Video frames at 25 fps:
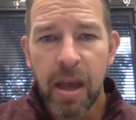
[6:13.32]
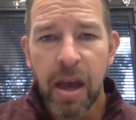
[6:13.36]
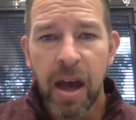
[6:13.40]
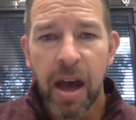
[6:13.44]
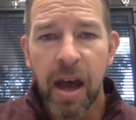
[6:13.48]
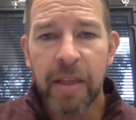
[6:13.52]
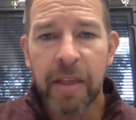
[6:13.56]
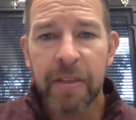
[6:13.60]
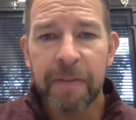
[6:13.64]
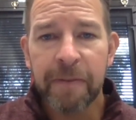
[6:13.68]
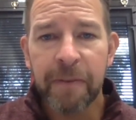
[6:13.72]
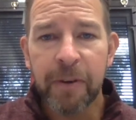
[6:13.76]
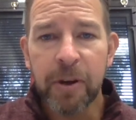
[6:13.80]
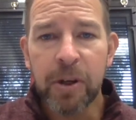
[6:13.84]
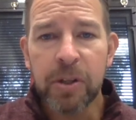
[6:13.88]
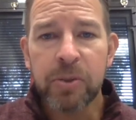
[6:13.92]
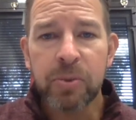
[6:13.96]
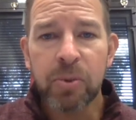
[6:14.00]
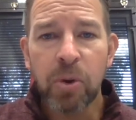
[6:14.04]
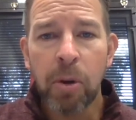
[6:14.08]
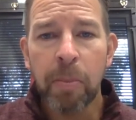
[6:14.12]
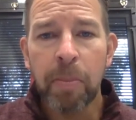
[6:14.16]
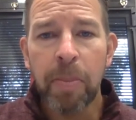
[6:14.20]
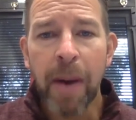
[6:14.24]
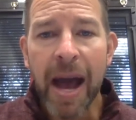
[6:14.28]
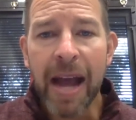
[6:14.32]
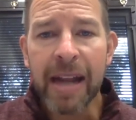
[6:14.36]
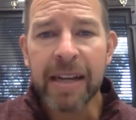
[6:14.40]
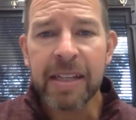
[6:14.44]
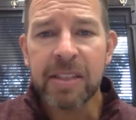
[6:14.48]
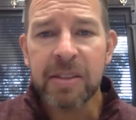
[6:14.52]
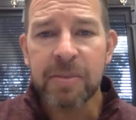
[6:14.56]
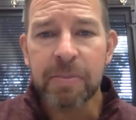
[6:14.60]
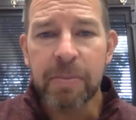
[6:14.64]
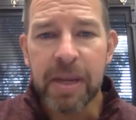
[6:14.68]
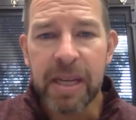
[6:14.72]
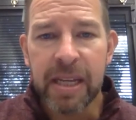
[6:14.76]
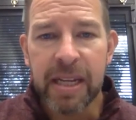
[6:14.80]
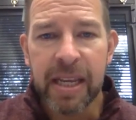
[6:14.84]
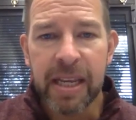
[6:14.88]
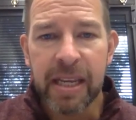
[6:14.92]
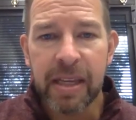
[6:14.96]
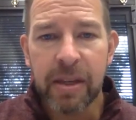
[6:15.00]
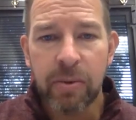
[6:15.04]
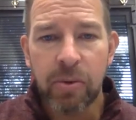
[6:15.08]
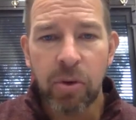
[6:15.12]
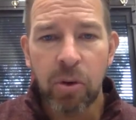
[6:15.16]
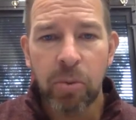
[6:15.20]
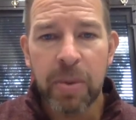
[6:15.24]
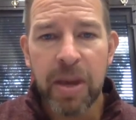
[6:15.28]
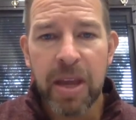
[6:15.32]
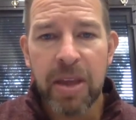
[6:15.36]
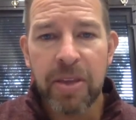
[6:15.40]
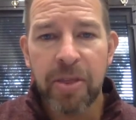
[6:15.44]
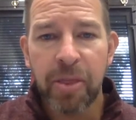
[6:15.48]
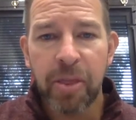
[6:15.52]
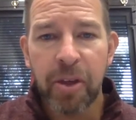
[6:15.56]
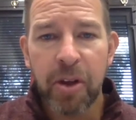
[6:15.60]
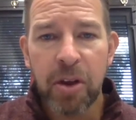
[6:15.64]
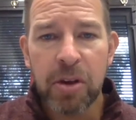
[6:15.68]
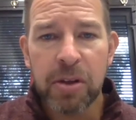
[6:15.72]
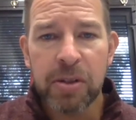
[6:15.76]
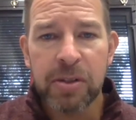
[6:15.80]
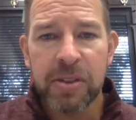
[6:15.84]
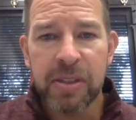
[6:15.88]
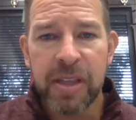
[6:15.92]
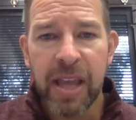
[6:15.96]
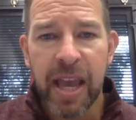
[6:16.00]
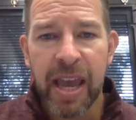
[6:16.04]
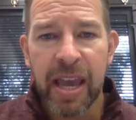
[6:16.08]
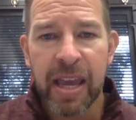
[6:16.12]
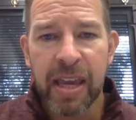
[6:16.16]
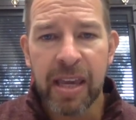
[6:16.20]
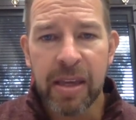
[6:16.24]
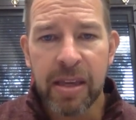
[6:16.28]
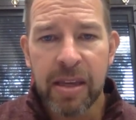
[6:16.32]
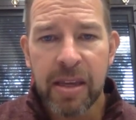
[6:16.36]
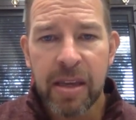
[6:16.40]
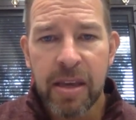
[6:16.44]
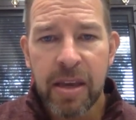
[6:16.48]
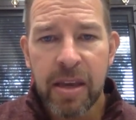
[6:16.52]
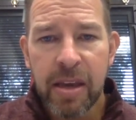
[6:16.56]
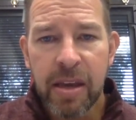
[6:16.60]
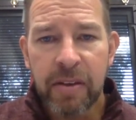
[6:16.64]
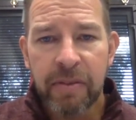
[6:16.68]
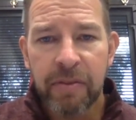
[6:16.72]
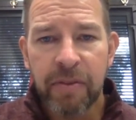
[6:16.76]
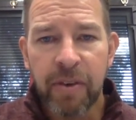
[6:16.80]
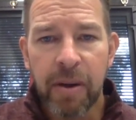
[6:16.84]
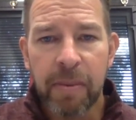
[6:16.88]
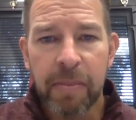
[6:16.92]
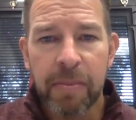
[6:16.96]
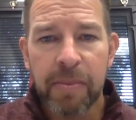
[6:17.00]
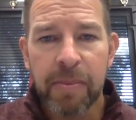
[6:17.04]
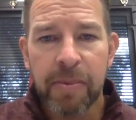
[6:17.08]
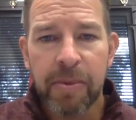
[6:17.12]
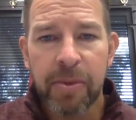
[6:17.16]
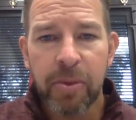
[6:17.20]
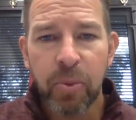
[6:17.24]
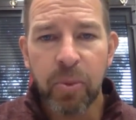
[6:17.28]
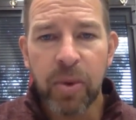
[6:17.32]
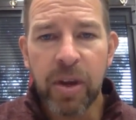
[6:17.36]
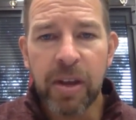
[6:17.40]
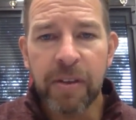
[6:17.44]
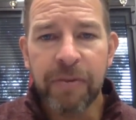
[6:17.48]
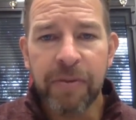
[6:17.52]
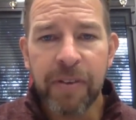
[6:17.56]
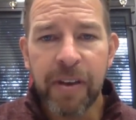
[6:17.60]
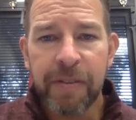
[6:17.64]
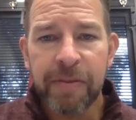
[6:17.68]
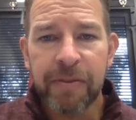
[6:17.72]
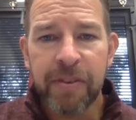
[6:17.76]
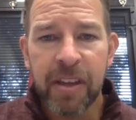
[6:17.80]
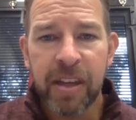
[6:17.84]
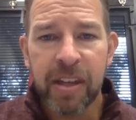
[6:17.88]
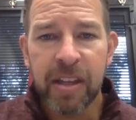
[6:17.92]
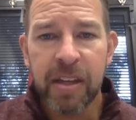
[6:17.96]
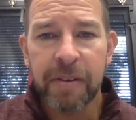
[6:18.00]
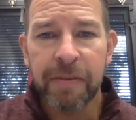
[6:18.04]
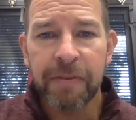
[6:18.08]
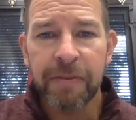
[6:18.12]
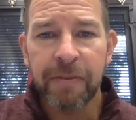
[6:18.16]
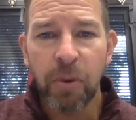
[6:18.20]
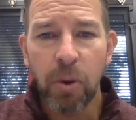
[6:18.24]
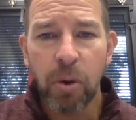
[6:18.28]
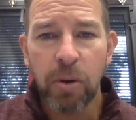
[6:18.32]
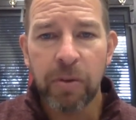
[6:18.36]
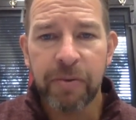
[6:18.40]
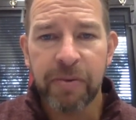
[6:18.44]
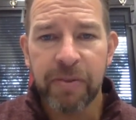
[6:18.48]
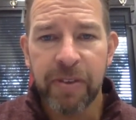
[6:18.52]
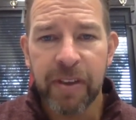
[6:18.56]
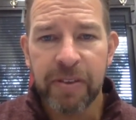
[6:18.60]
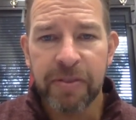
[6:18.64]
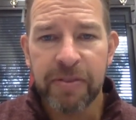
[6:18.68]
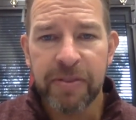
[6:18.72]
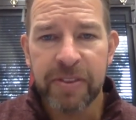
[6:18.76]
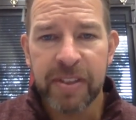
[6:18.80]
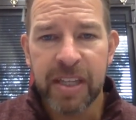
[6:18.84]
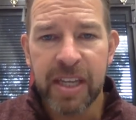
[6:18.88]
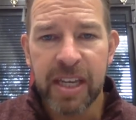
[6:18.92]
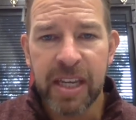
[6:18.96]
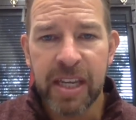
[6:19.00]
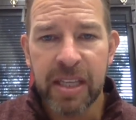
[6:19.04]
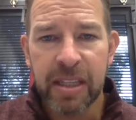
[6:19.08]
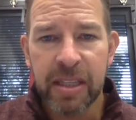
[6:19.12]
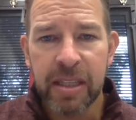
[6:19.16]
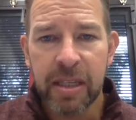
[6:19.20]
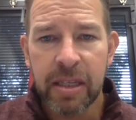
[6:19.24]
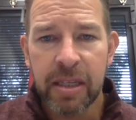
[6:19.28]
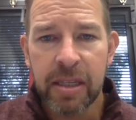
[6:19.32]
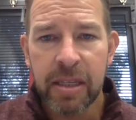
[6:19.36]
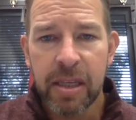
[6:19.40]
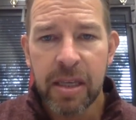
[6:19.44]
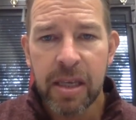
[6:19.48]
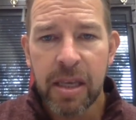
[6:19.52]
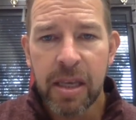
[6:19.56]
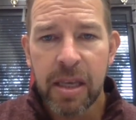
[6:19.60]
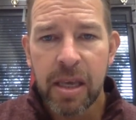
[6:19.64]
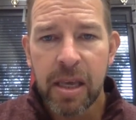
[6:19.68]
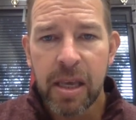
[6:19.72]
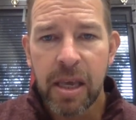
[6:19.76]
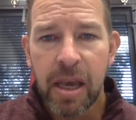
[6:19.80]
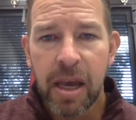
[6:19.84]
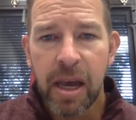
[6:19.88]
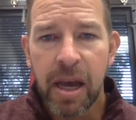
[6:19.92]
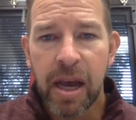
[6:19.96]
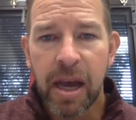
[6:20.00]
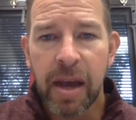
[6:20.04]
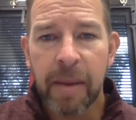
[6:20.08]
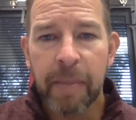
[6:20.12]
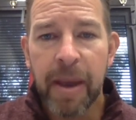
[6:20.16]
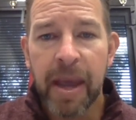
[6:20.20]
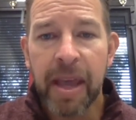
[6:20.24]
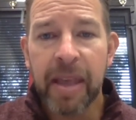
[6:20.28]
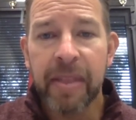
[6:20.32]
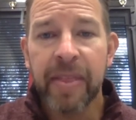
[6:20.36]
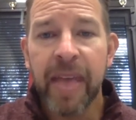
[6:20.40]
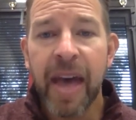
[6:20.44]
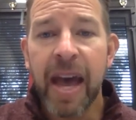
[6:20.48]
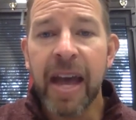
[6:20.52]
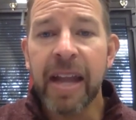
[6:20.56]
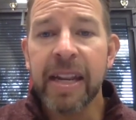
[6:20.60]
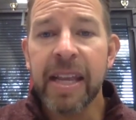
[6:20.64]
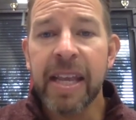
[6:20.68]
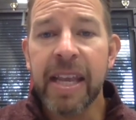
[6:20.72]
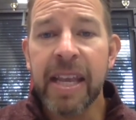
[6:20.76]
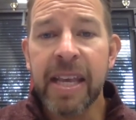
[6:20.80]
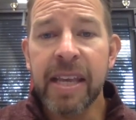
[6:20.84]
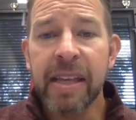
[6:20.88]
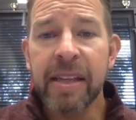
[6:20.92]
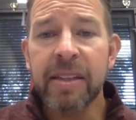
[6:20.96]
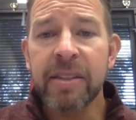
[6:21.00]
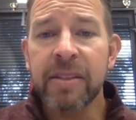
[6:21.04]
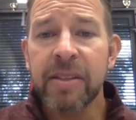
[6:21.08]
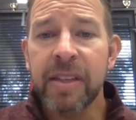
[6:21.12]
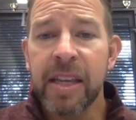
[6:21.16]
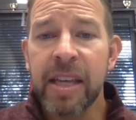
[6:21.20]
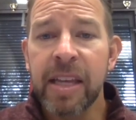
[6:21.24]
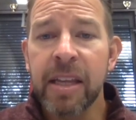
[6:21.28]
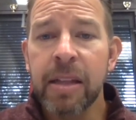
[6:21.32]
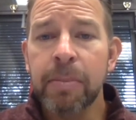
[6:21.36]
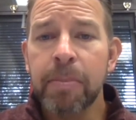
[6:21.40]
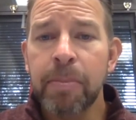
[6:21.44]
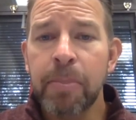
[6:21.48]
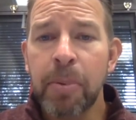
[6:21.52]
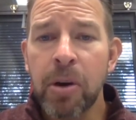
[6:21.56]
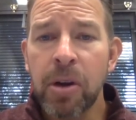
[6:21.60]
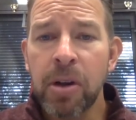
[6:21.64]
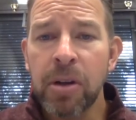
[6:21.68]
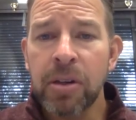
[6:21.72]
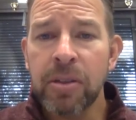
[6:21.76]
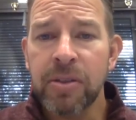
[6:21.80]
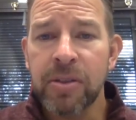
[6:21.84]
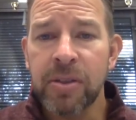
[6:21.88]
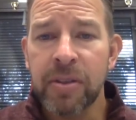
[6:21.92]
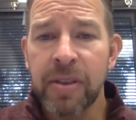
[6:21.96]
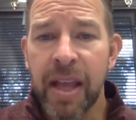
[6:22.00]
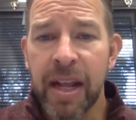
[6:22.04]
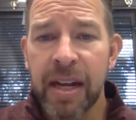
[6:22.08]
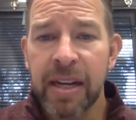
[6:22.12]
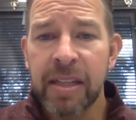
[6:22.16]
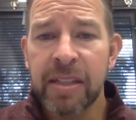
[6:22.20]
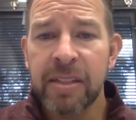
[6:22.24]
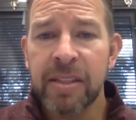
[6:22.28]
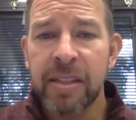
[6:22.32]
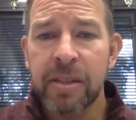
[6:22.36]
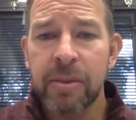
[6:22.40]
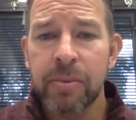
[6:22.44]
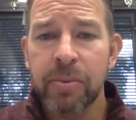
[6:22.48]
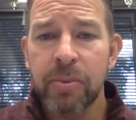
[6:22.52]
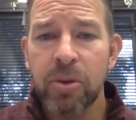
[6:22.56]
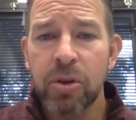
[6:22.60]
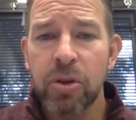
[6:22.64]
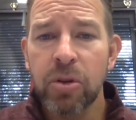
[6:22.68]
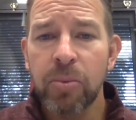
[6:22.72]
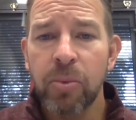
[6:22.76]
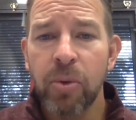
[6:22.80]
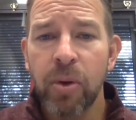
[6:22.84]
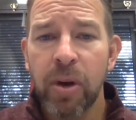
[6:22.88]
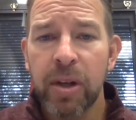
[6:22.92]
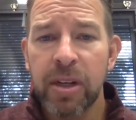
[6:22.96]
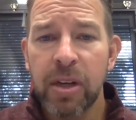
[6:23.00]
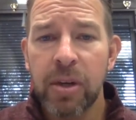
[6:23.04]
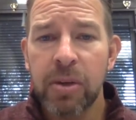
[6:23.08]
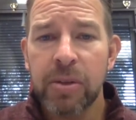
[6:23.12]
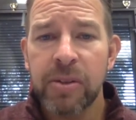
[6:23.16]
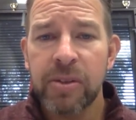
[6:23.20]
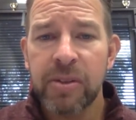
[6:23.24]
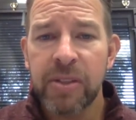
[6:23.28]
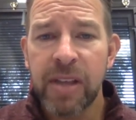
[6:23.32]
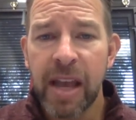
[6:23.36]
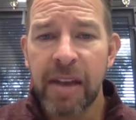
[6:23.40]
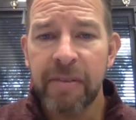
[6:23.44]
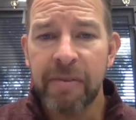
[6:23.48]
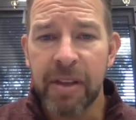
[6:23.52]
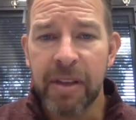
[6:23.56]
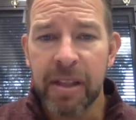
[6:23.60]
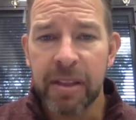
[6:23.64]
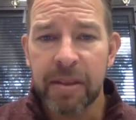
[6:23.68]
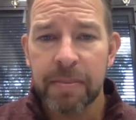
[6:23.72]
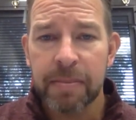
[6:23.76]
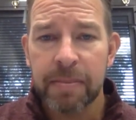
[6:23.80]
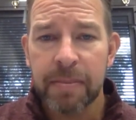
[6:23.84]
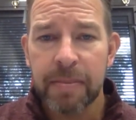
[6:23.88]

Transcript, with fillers: Uh, the first robotics meeting will be Thursday from 3.15 to 4.15. Um, and that is in person. That is in room 107.